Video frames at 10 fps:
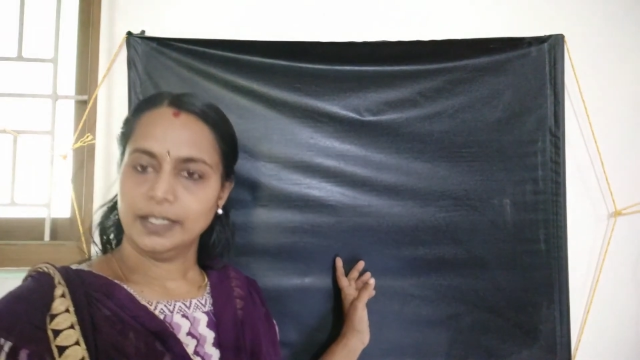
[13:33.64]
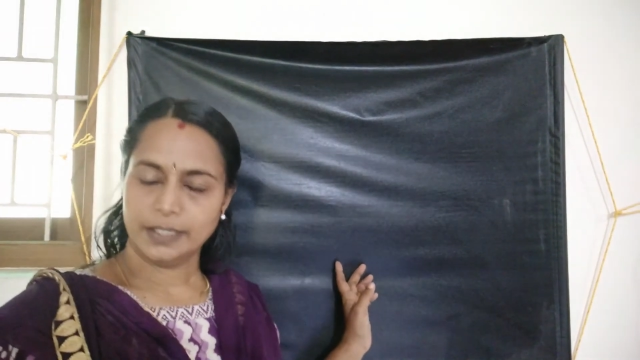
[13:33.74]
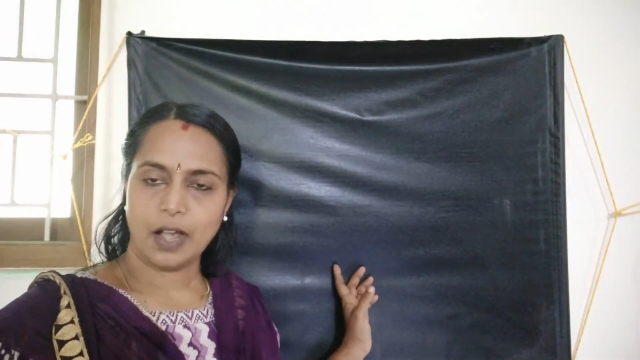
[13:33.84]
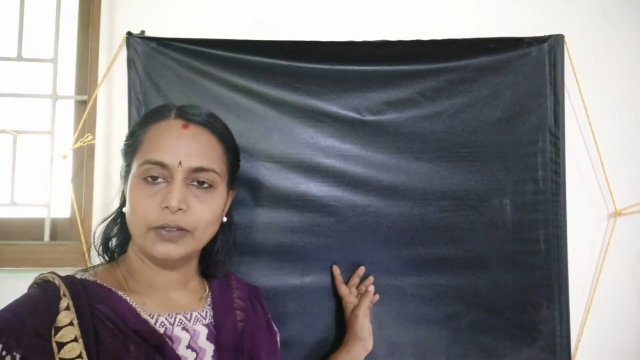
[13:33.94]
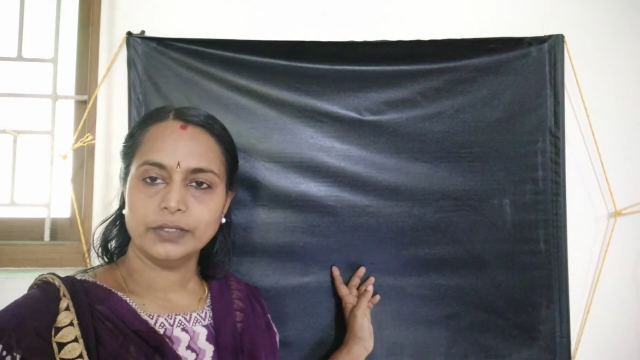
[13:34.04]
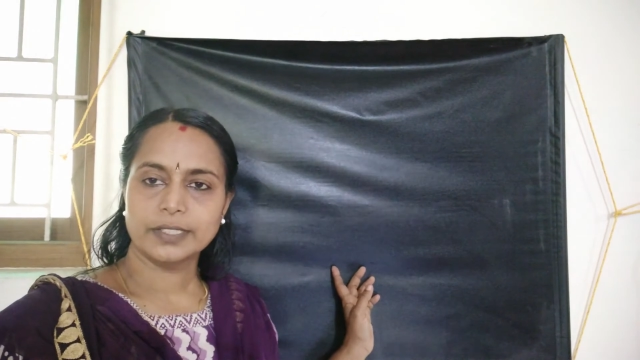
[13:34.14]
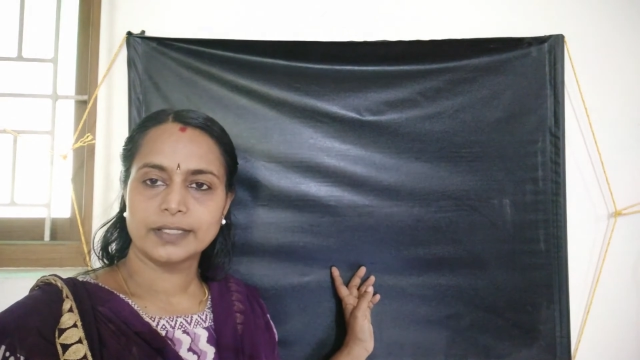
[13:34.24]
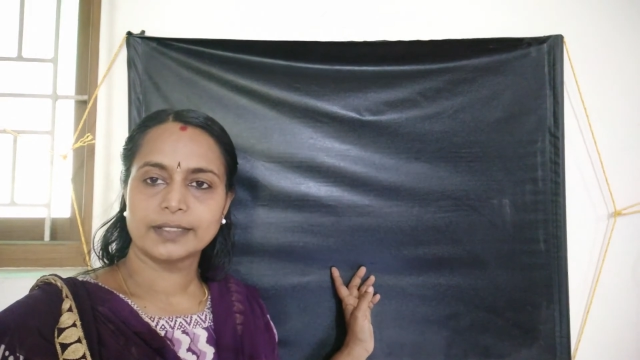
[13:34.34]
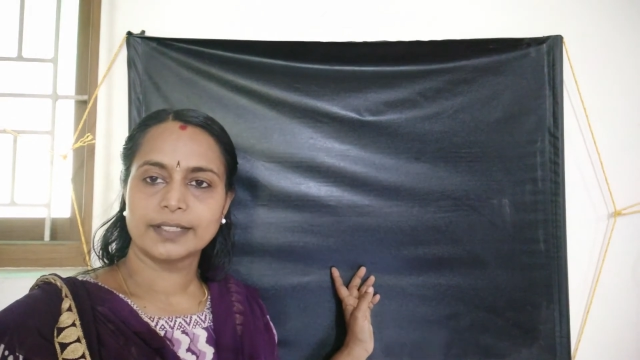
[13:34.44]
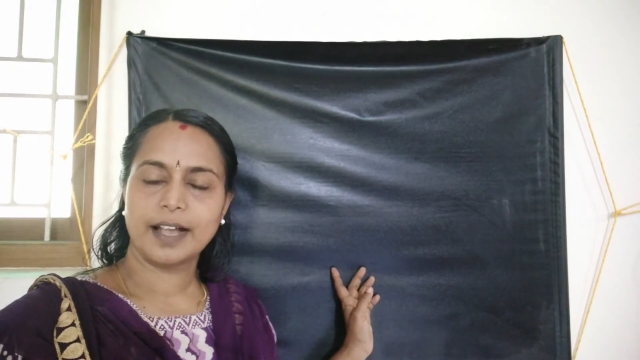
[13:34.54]
Now
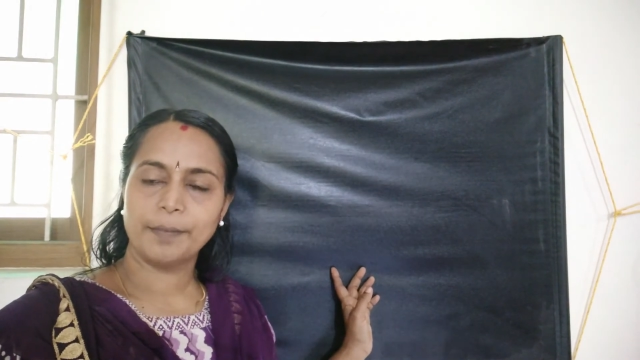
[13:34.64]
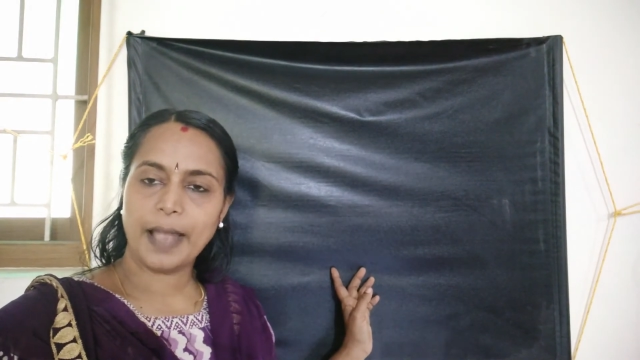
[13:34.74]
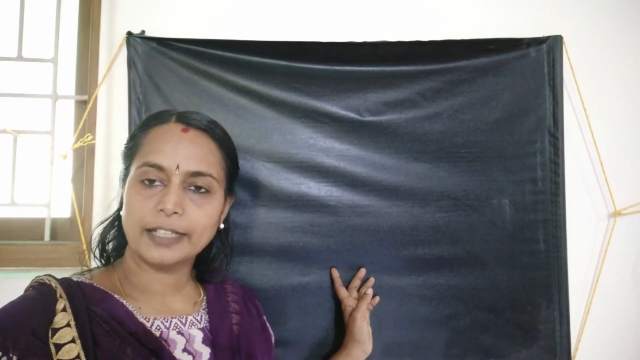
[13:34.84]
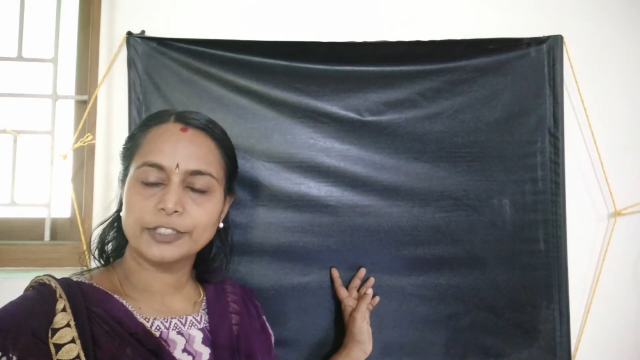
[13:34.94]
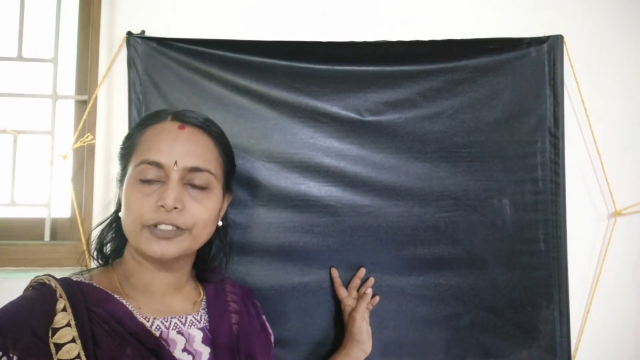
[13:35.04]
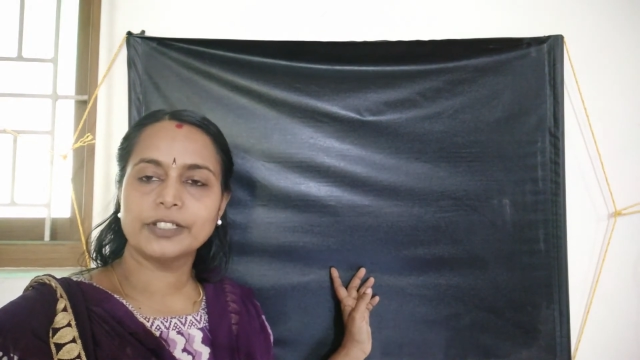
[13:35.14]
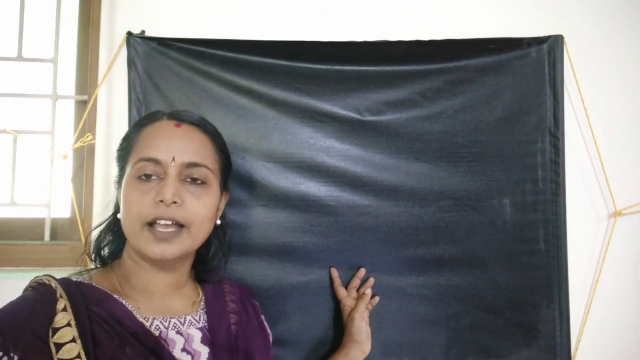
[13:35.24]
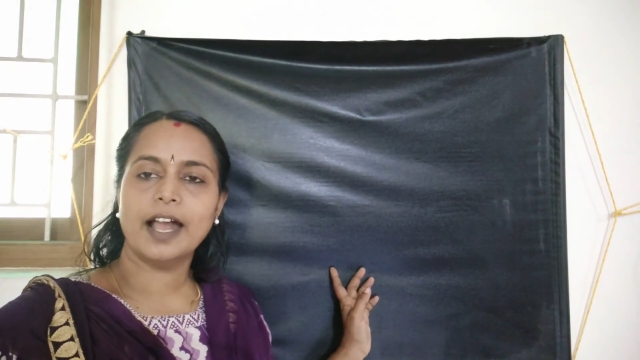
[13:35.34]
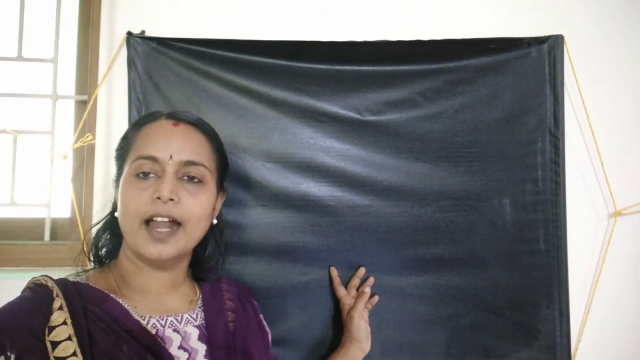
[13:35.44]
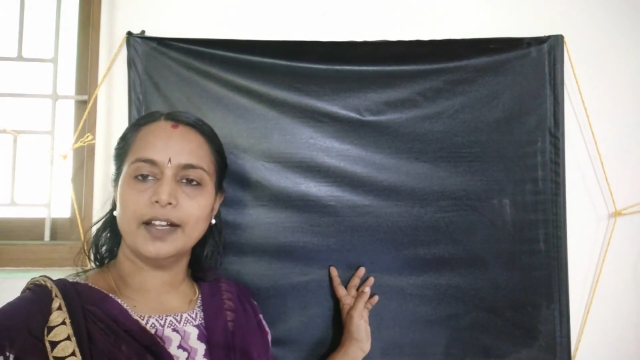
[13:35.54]
come back to
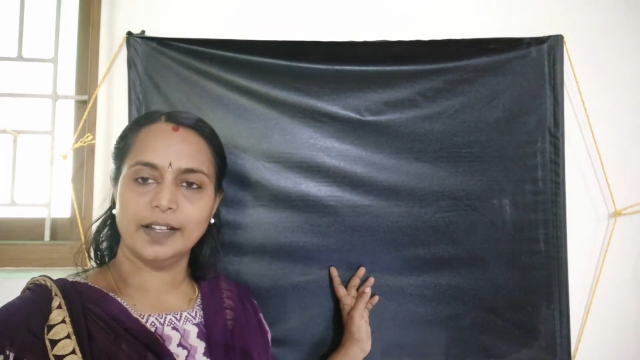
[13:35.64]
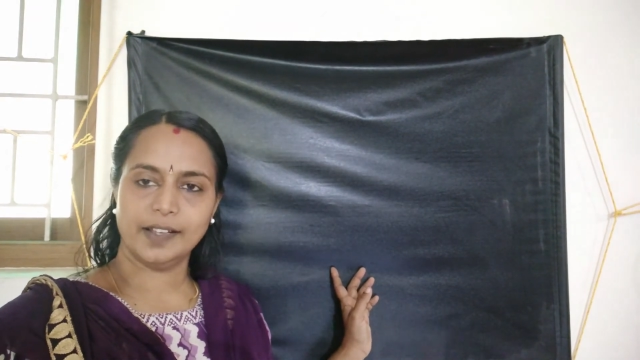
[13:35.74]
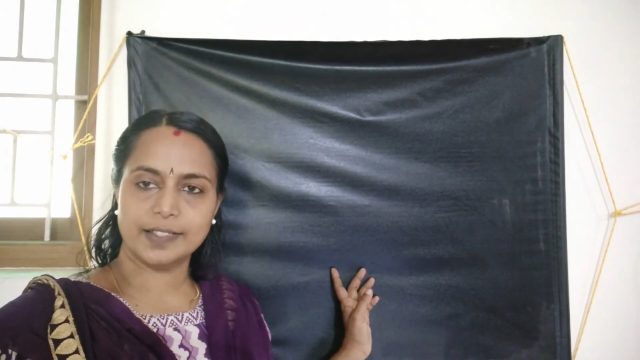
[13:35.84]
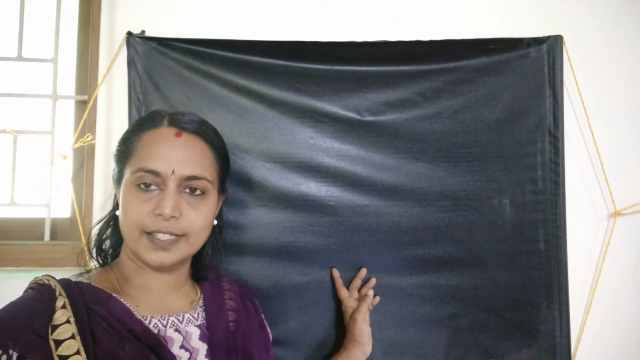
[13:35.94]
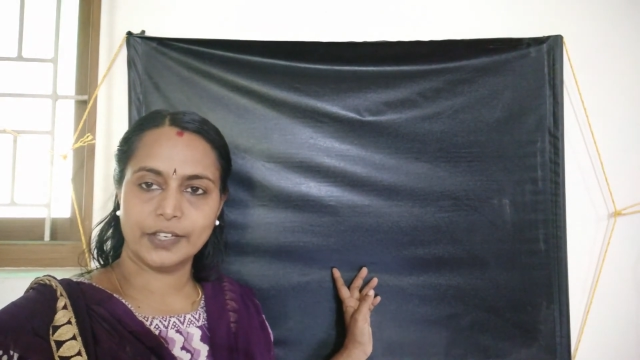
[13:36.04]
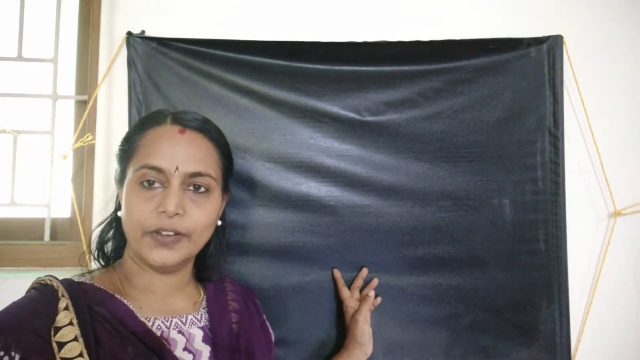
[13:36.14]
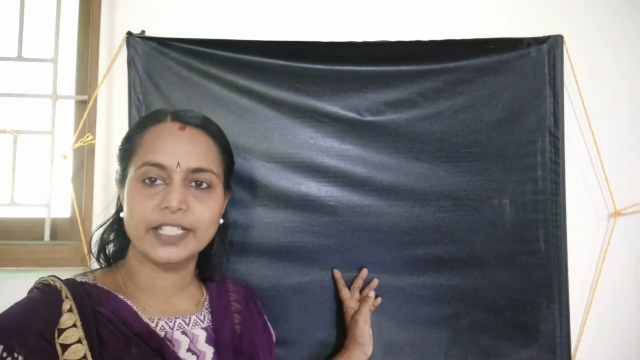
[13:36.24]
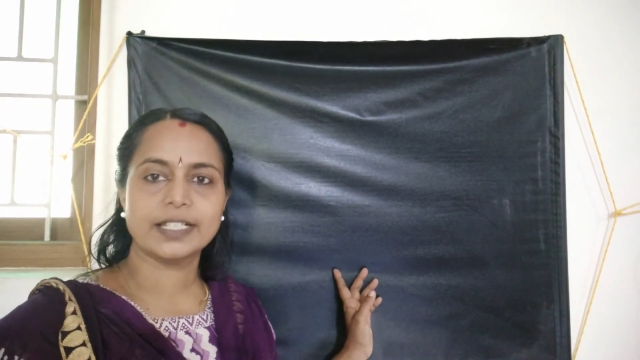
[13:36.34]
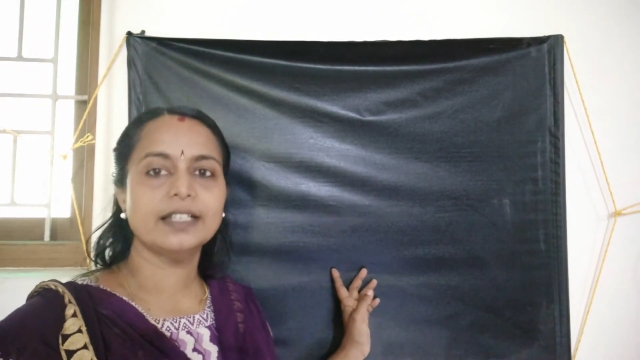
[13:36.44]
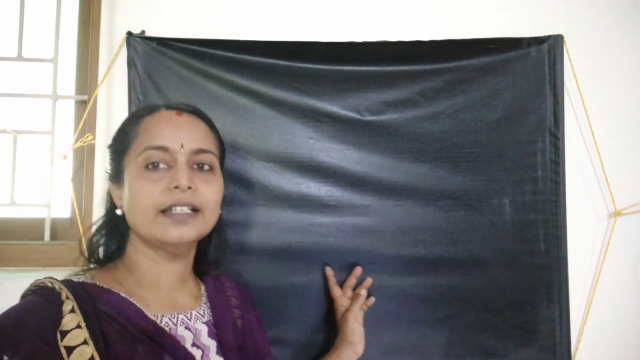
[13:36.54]
the Arrhenius
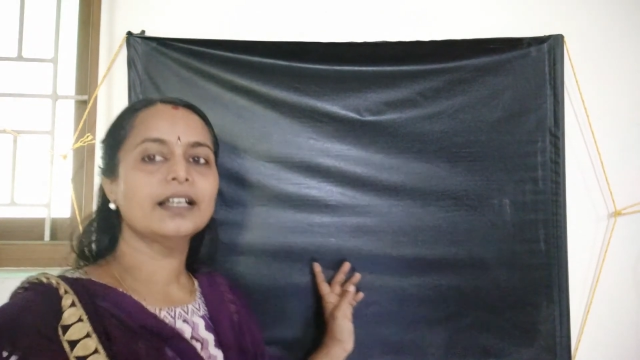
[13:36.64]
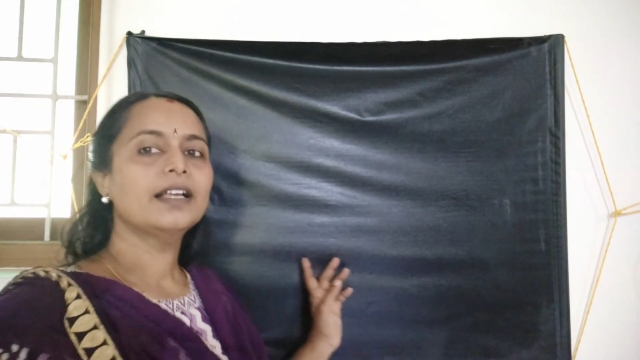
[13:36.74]
equation.